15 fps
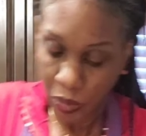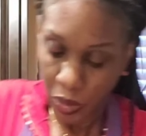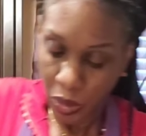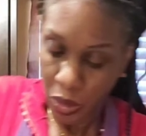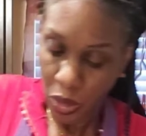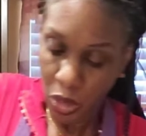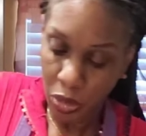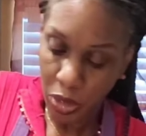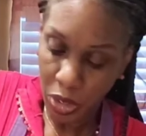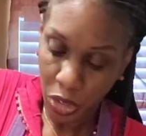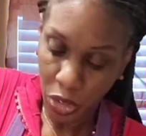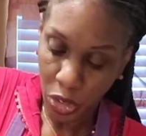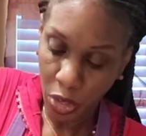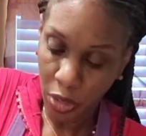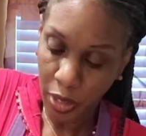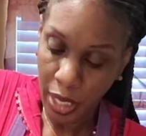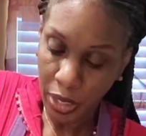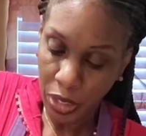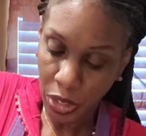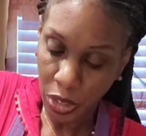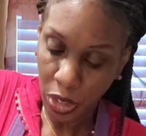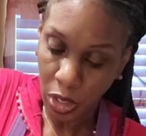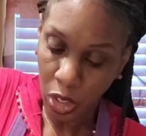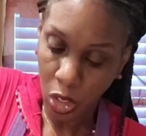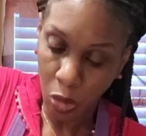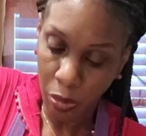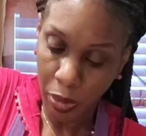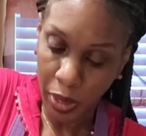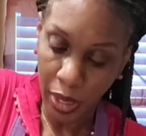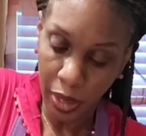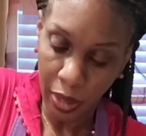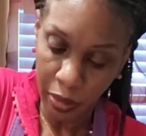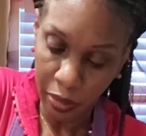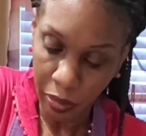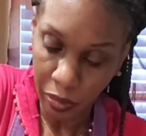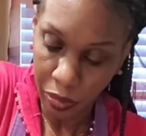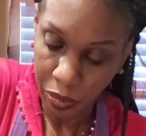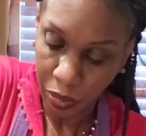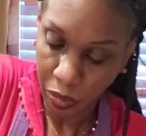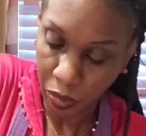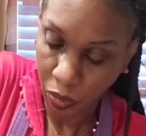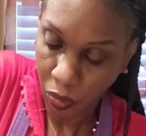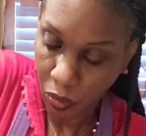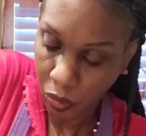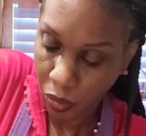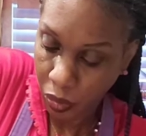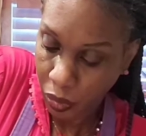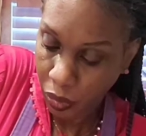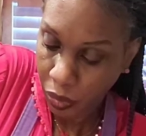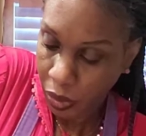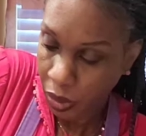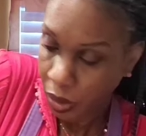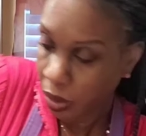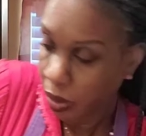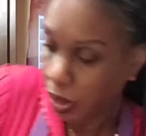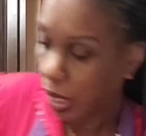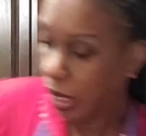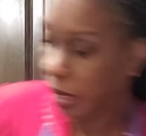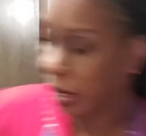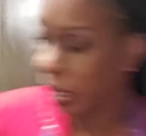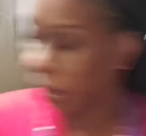So just stir that just a little bit. Okay, and then